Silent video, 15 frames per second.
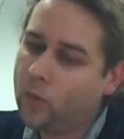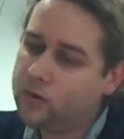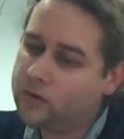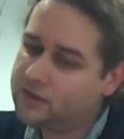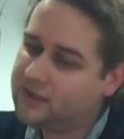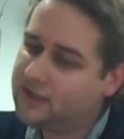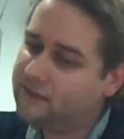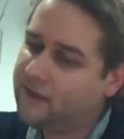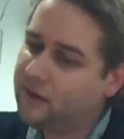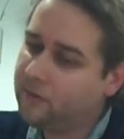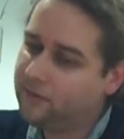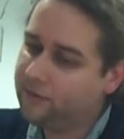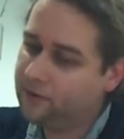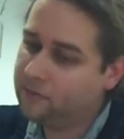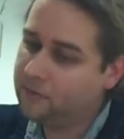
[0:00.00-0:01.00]
We'll just leave that
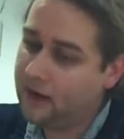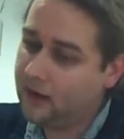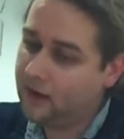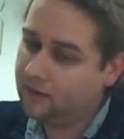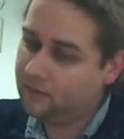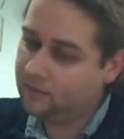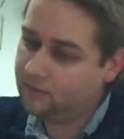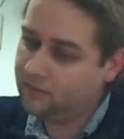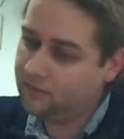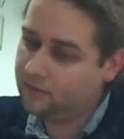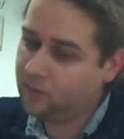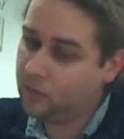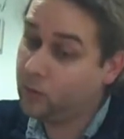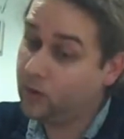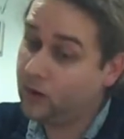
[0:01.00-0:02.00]
one for a minute,
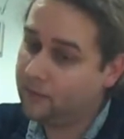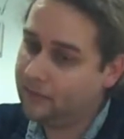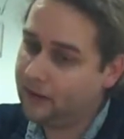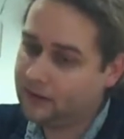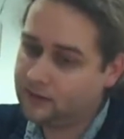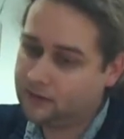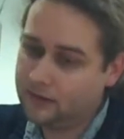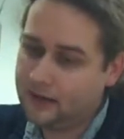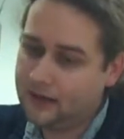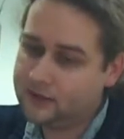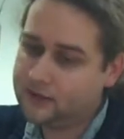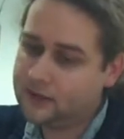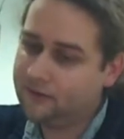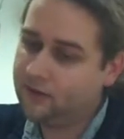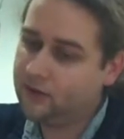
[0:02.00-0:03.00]
but we'll come back to it.
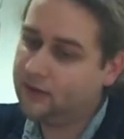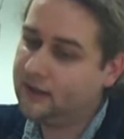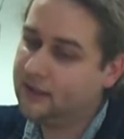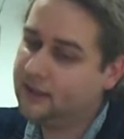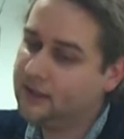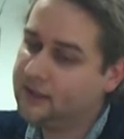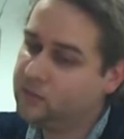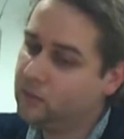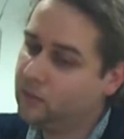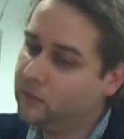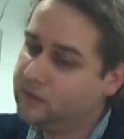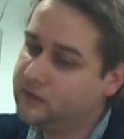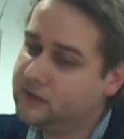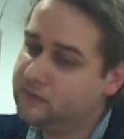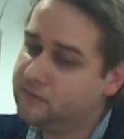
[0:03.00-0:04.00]
Let's have a look at this one,
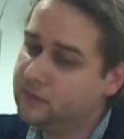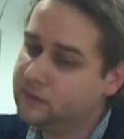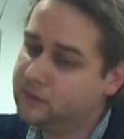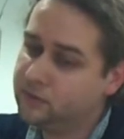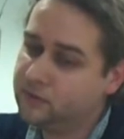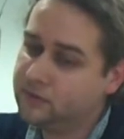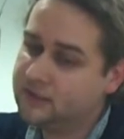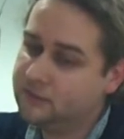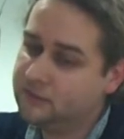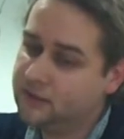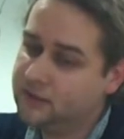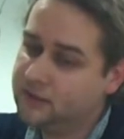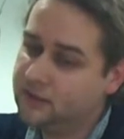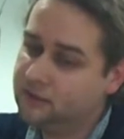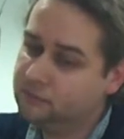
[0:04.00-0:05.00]
which is much more
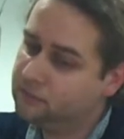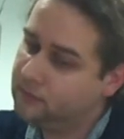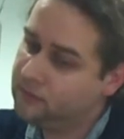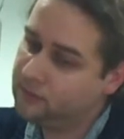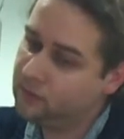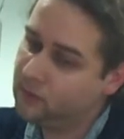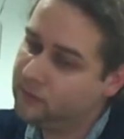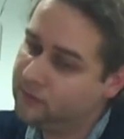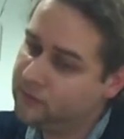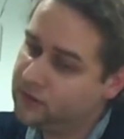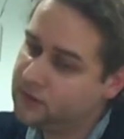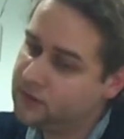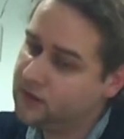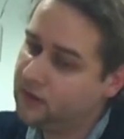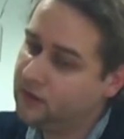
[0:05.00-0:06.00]
similar to the one we've
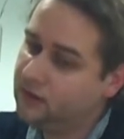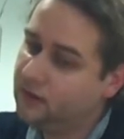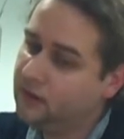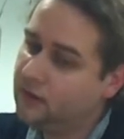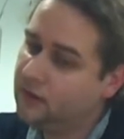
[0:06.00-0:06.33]
just done.